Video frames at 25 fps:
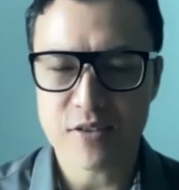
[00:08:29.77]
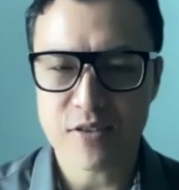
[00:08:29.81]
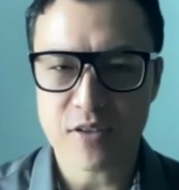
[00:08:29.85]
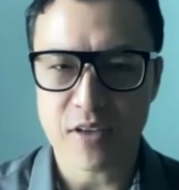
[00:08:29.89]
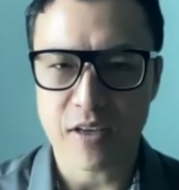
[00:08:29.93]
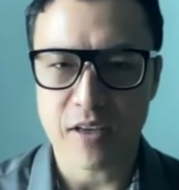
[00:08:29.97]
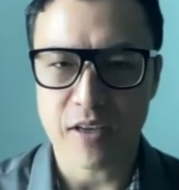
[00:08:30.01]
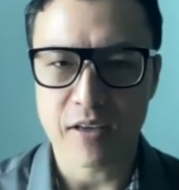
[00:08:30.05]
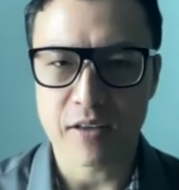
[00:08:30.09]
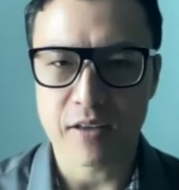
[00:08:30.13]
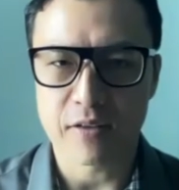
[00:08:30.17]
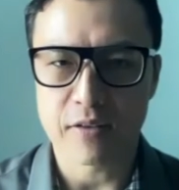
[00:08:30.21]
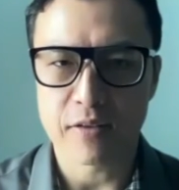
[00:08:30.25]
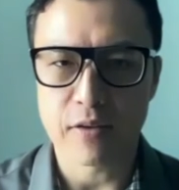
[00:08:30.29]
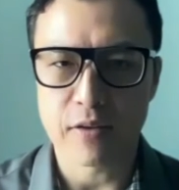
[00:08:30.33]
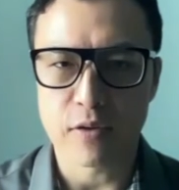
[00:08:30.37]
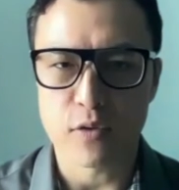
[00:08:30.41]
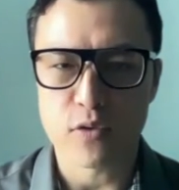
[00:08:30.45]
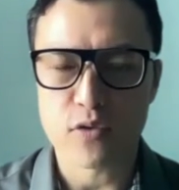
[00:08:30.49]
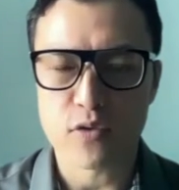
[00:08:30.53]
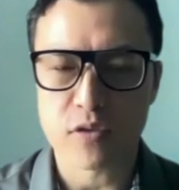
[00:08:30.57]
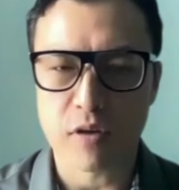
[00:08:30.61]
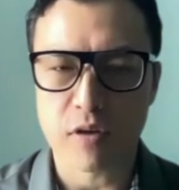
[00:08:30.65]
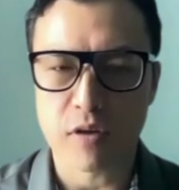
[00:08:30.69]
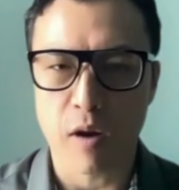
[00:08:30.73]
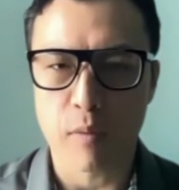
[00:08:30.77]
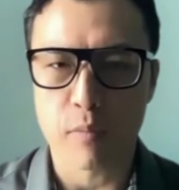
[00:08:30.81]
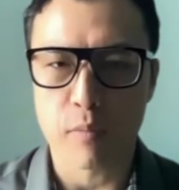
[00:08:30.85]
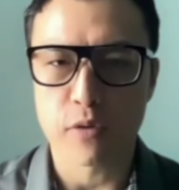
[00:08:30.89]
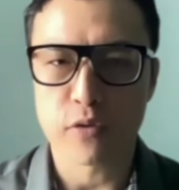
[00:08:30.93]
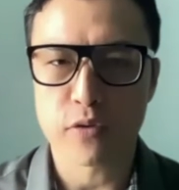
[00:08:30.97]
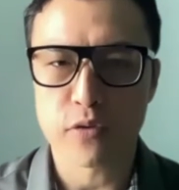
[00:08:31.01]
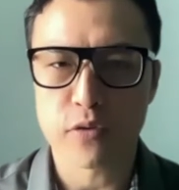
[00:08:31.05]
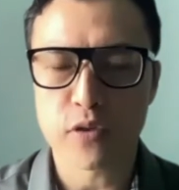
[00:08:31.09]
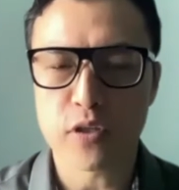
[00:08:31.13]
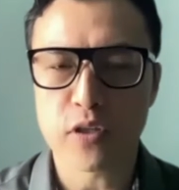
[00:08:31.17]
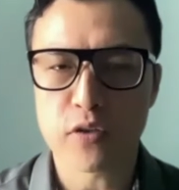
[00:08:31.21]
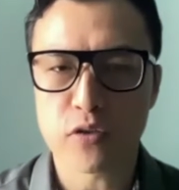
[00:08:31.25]
and there is an
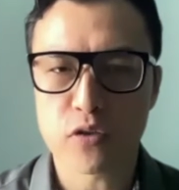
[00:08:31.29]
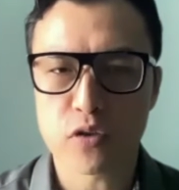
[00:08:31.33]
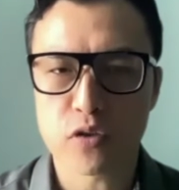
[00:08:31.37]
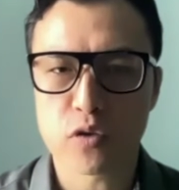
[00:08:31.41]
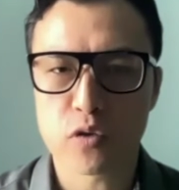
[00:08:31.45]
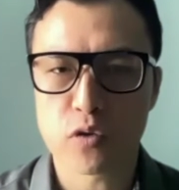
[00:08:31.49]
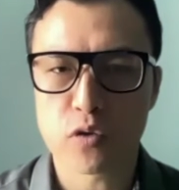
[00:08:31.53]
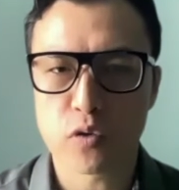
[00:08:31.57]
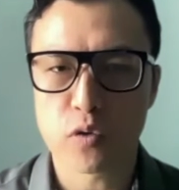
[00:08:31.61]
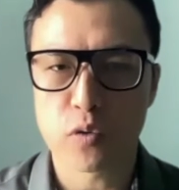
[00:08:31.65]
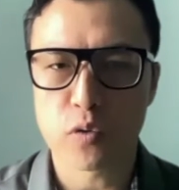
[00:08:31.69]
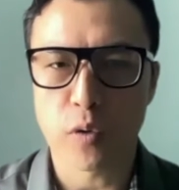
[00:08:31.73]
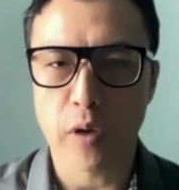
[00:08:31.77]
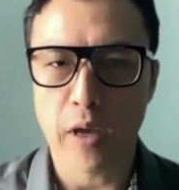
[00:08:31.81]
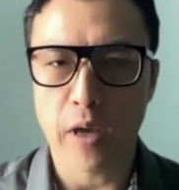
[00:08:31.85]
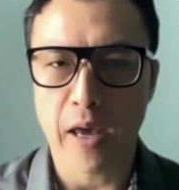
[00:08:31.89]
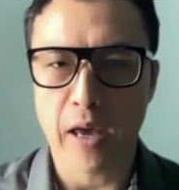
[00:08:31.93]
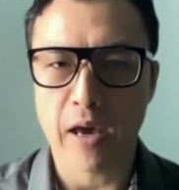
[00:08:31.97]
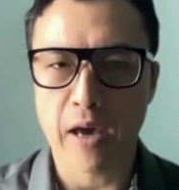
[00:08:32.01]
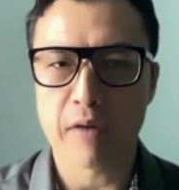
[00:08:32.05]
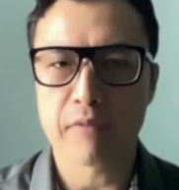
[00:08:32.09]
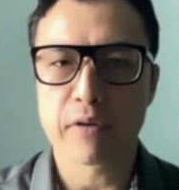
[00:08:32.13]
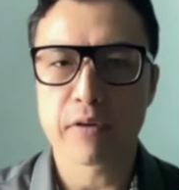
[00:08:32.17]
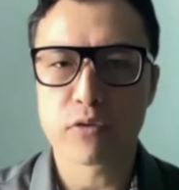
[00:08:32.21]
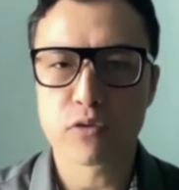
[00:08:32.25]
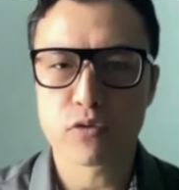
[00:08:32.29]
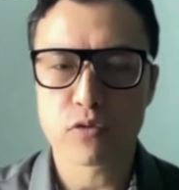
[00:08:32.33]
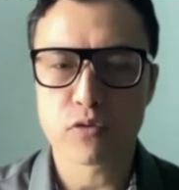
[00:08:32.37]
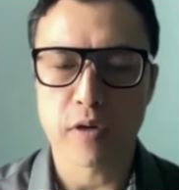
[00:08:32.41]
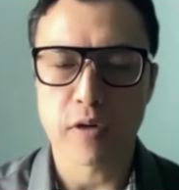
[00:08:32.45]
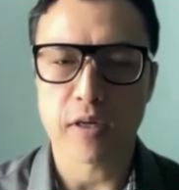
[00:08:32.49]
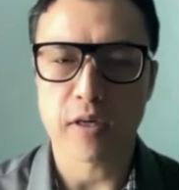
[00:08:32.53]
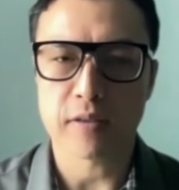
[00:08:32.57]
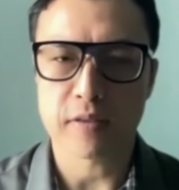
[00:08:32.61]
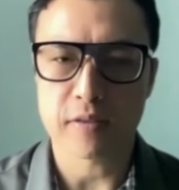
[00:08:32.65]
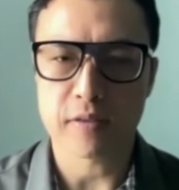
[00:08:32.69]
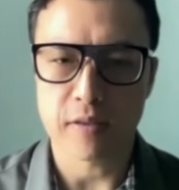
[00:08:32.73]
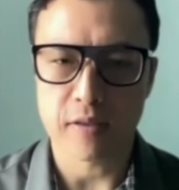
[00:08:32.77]
opportunity to have a
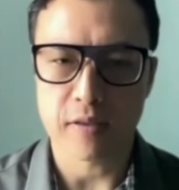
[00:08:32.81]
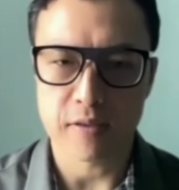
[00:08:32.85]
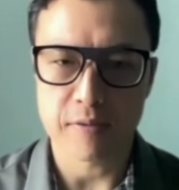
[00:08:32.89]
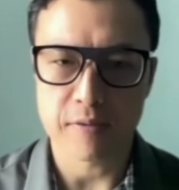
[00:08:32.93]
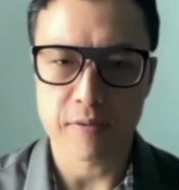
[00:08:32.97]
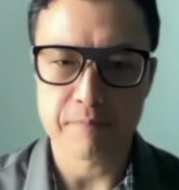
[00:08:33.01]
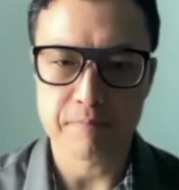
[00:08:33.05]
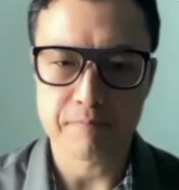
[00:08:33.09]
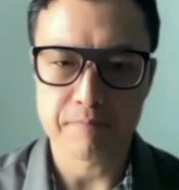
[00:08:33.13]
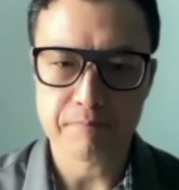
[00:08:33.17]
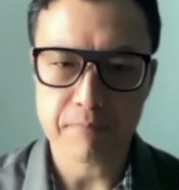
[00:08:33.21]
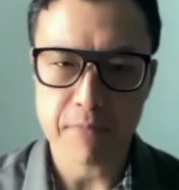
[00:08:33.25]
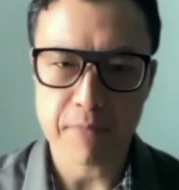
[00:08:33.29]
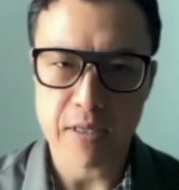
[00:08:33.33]
direct um,